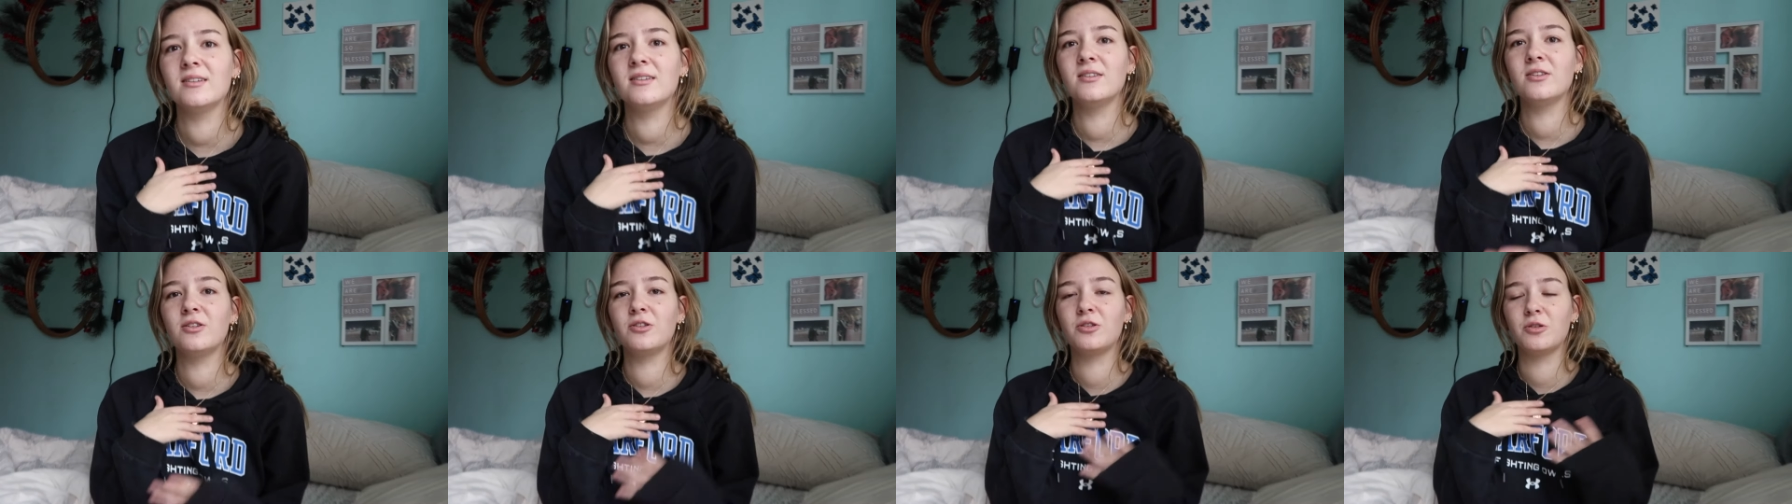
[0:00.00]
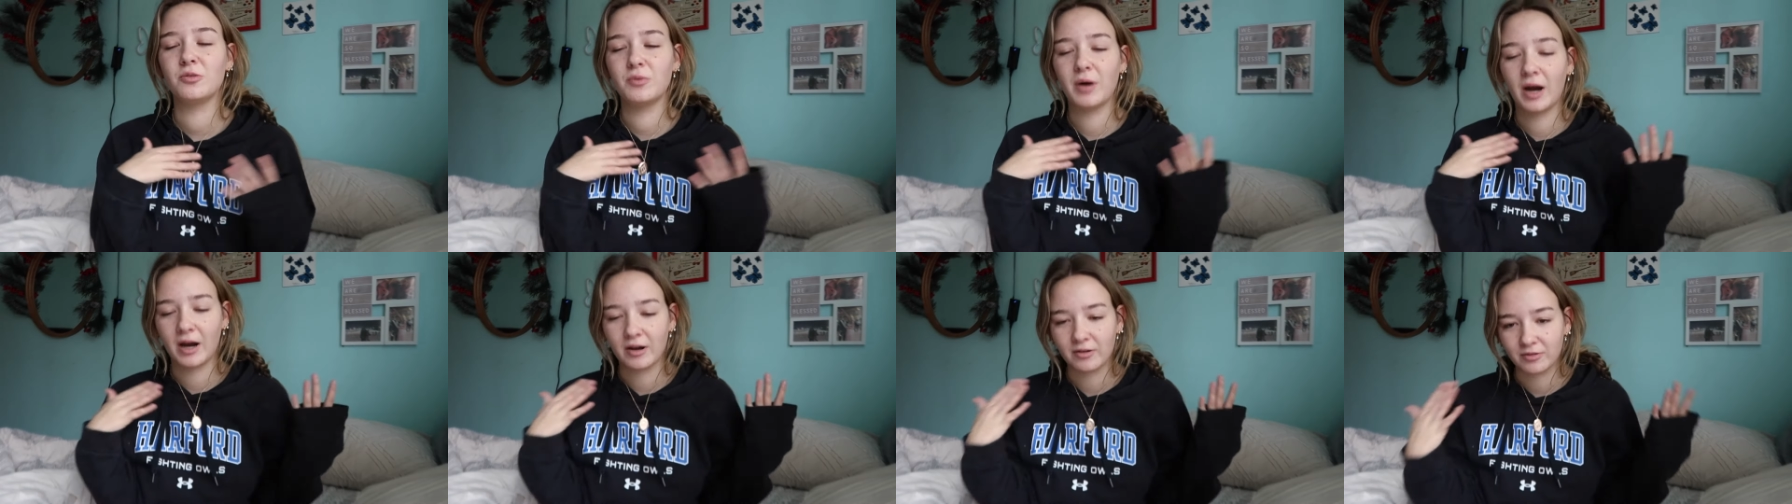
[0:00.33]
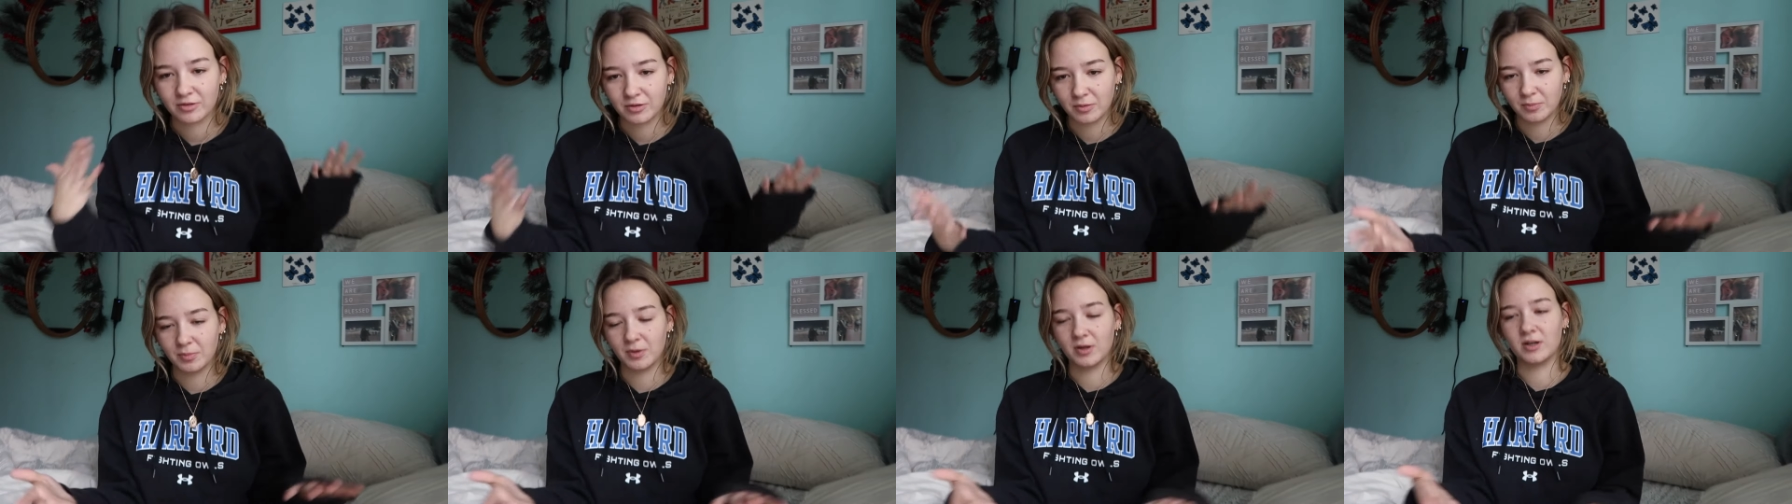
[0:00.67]

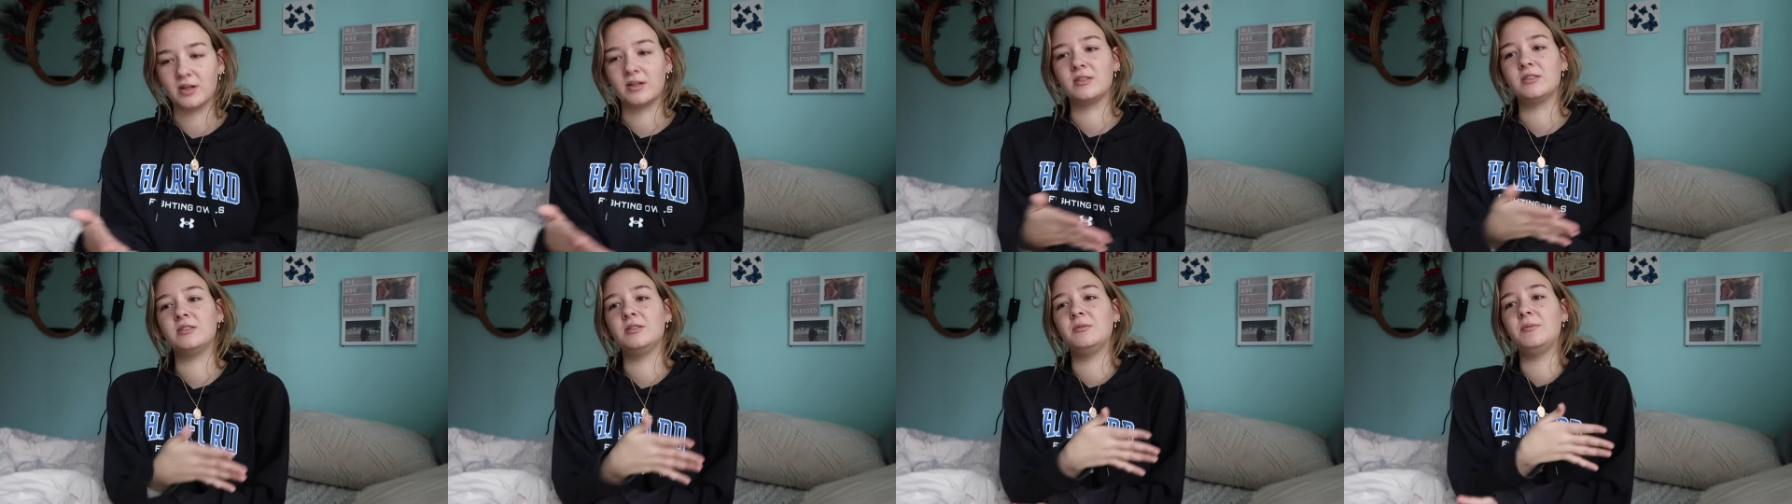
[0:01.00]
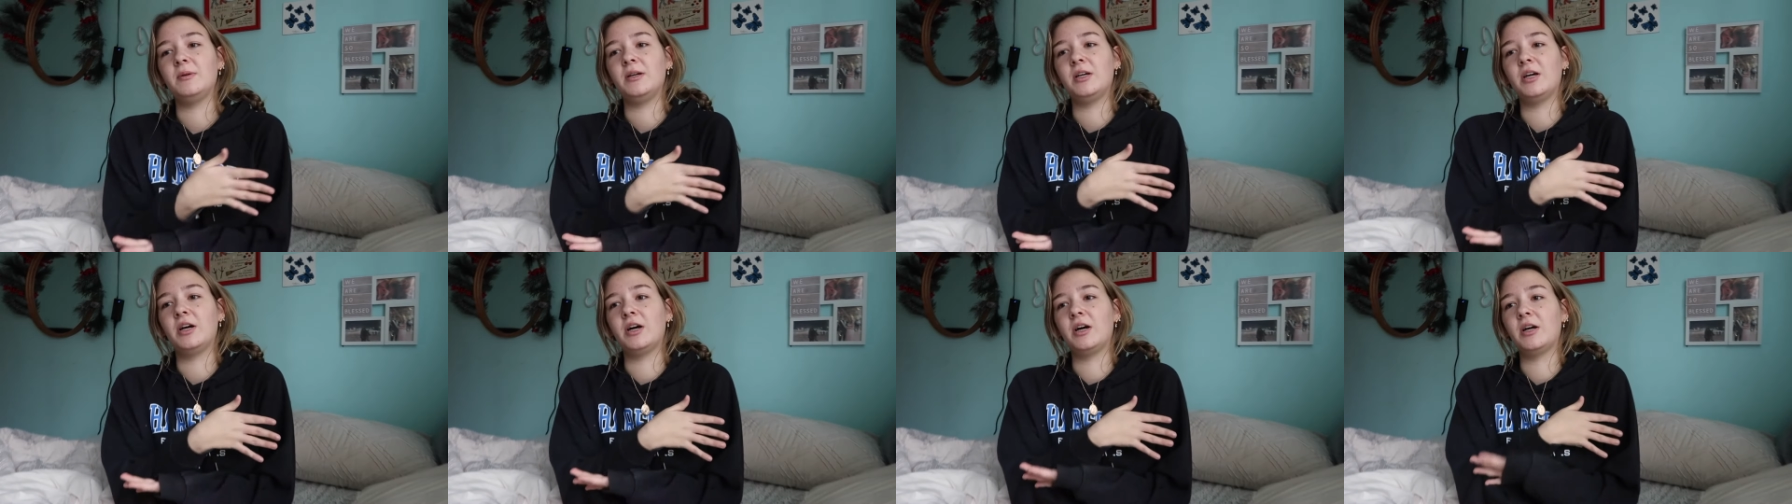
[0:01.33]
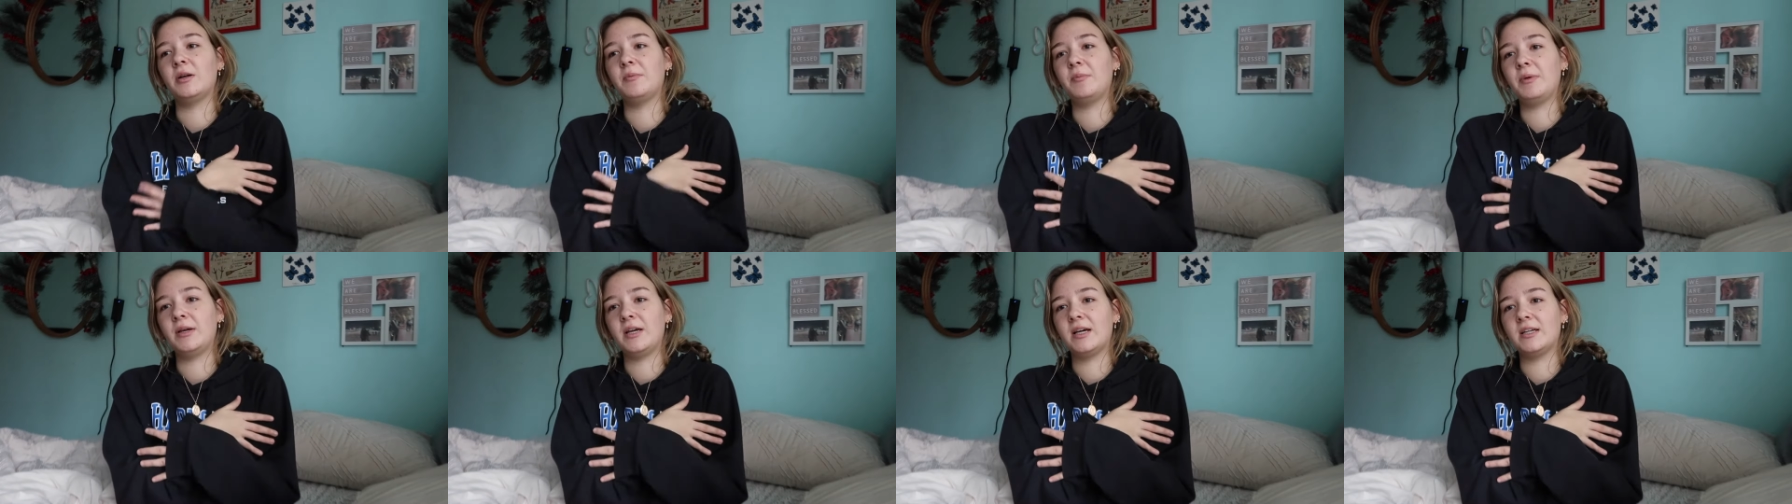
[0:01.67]
throughout the book to be
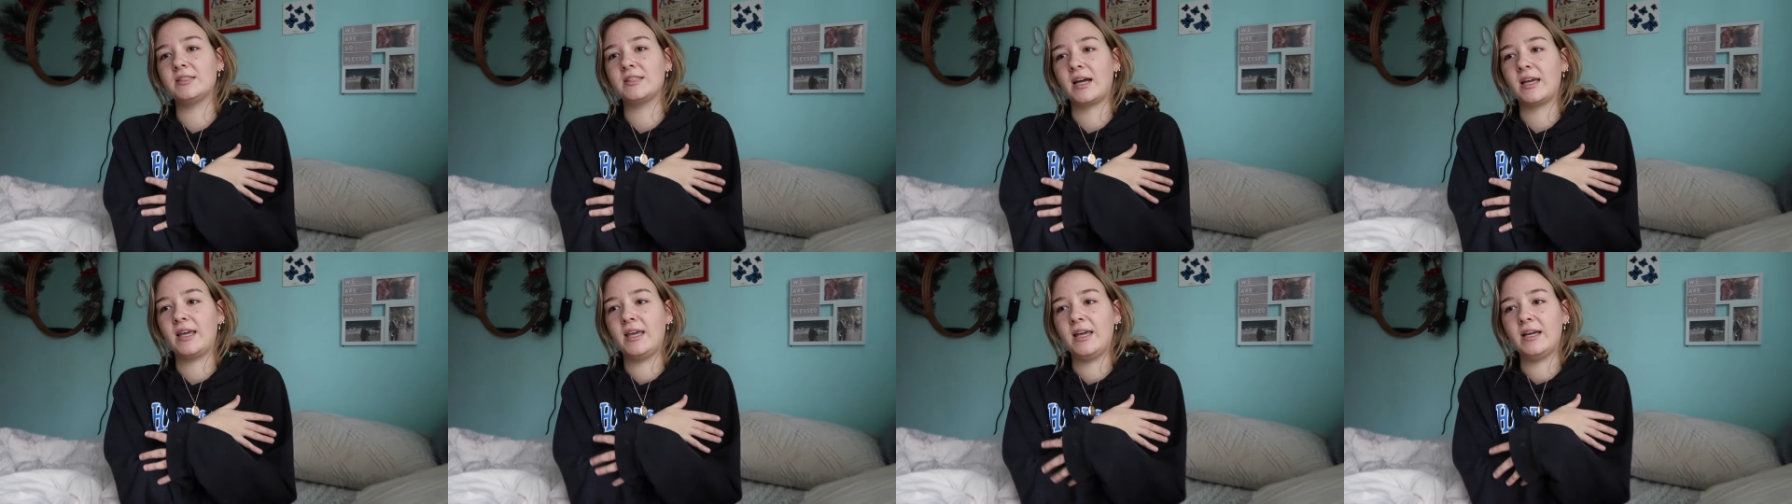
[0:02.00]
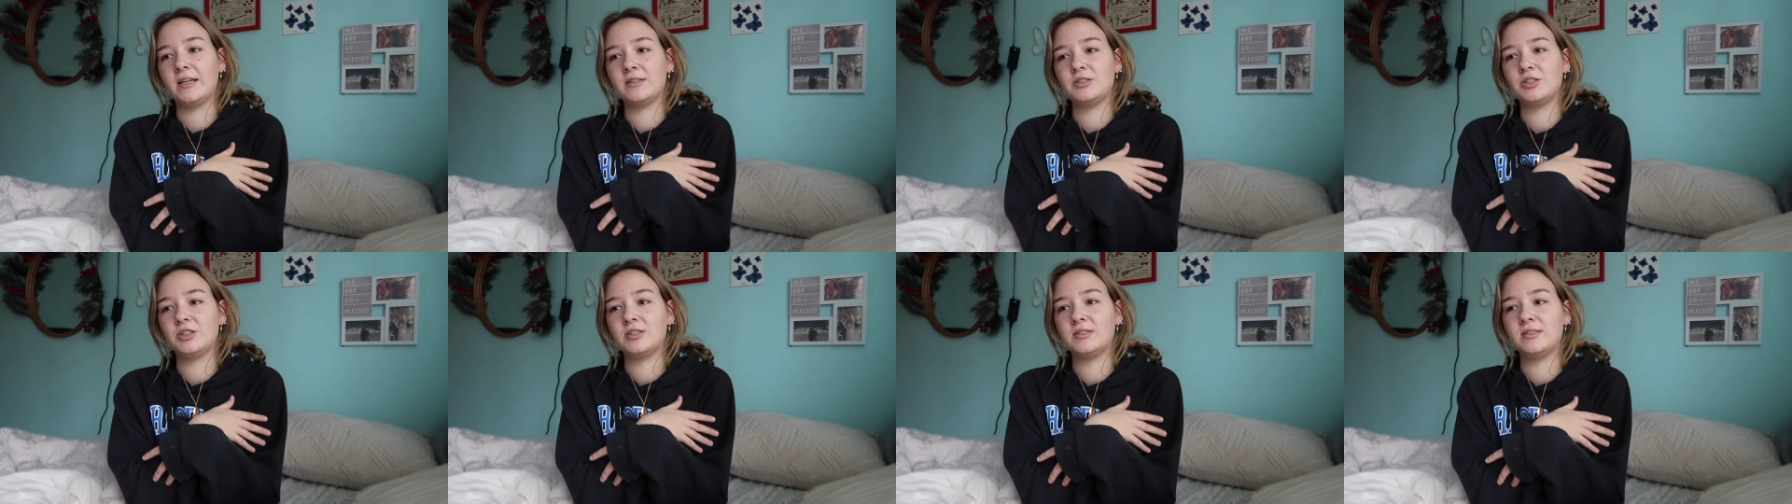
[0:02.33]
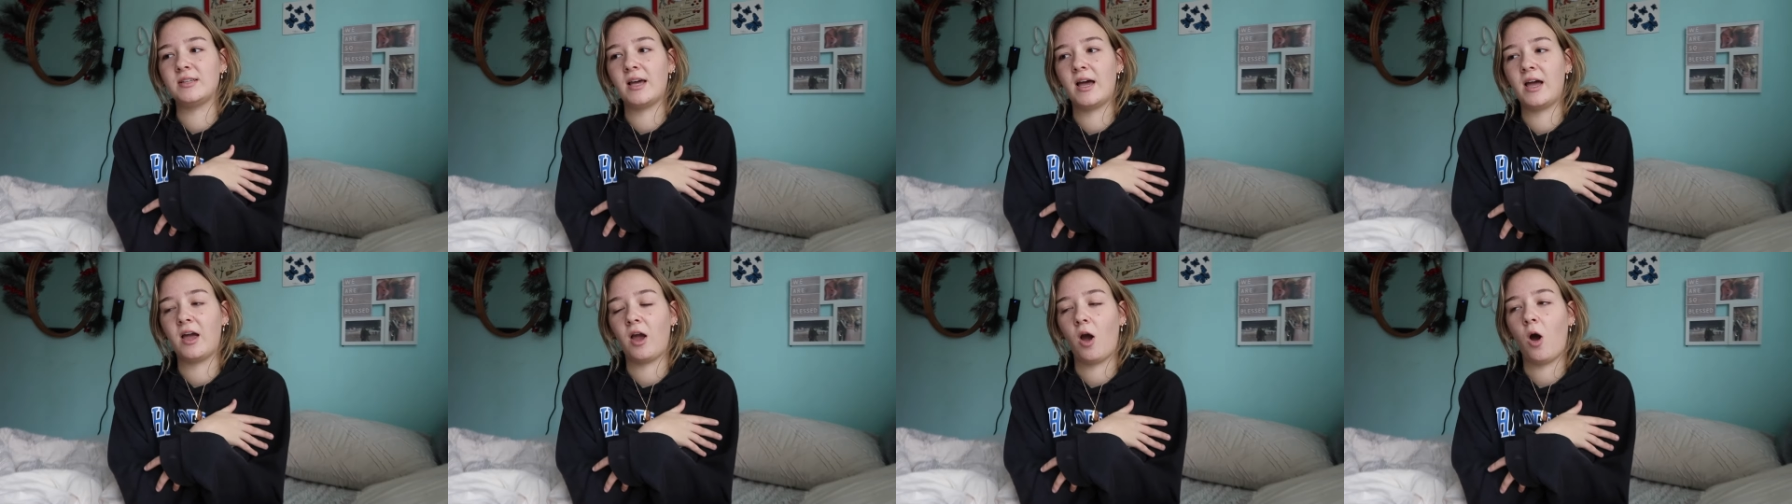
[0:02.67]
good, because I can't just
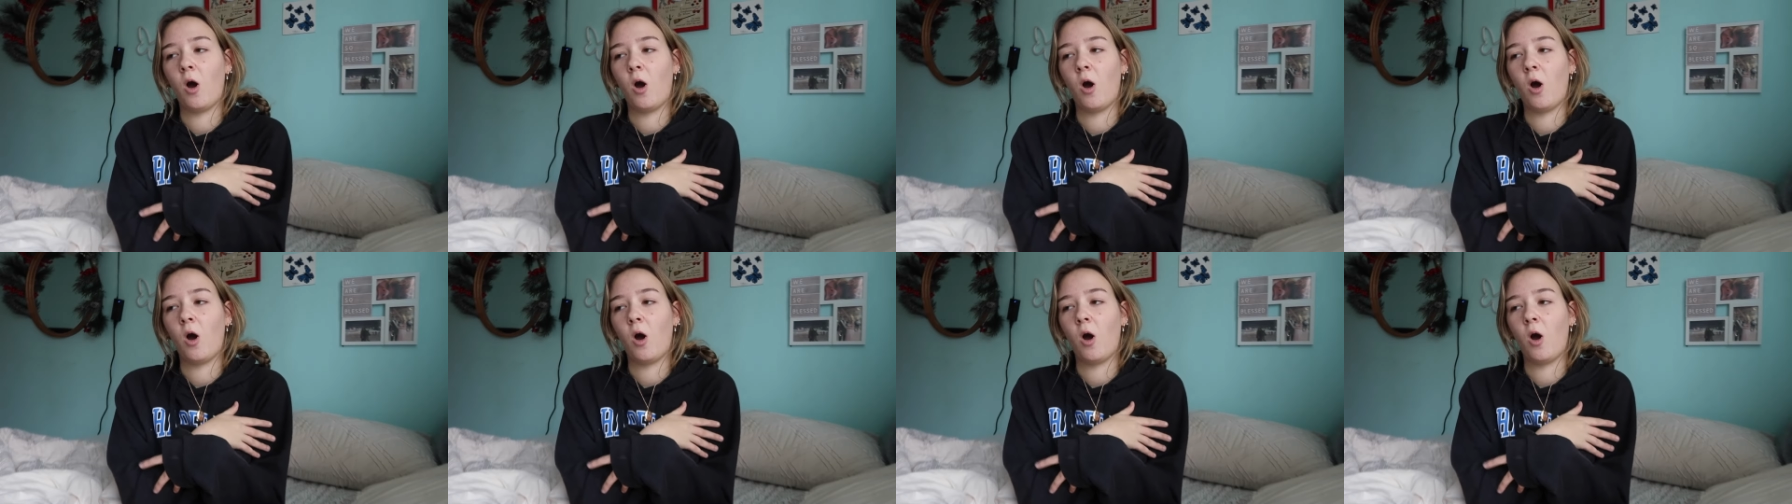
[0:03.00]
say,